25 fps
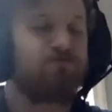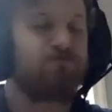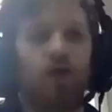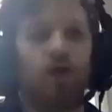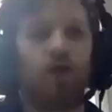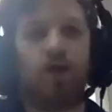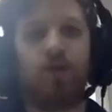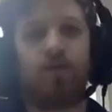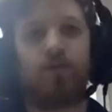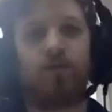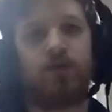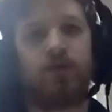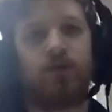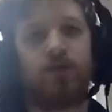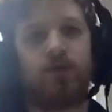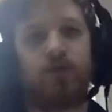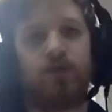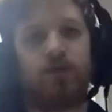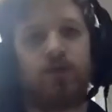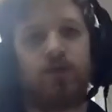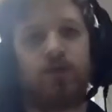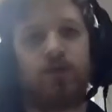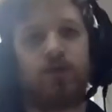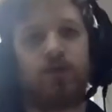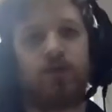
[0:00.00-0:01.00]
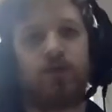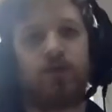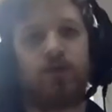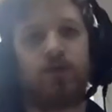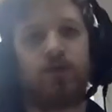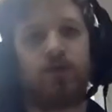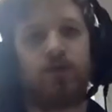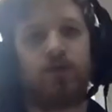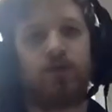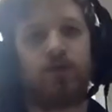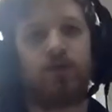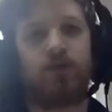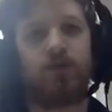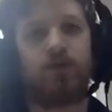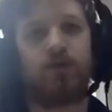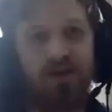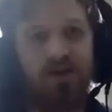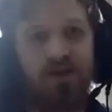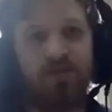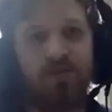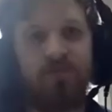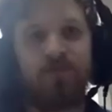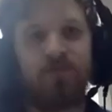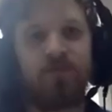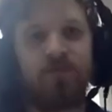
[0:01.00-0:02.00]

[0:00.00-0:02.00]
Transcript: Right, but that's what he did.